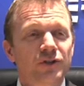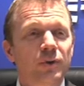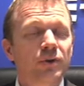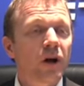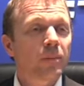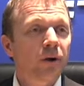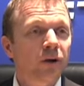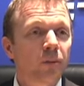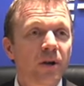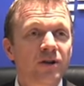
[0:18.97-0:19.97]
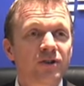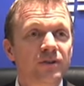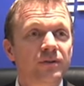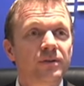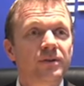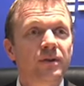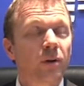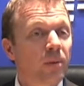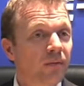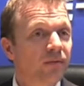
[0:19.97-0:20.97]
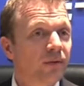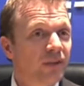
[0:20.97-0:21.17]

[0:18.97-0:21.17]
So the top occupations above